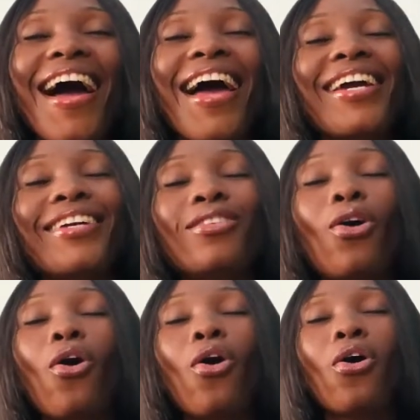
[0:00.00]
In
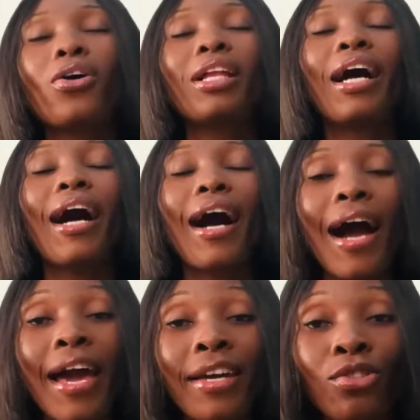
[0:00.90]
all,
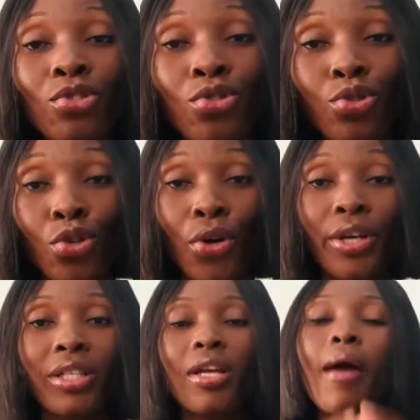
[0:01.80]
I
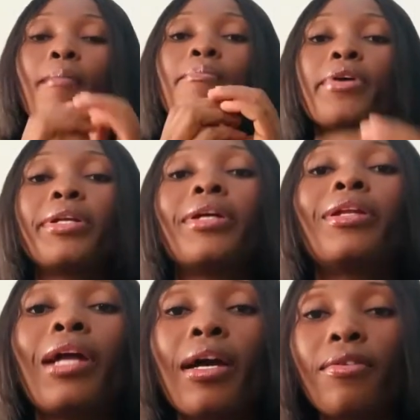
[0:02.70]
enjoyed Breaded
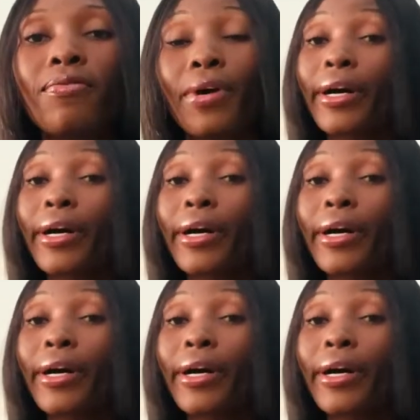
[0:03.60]
Life.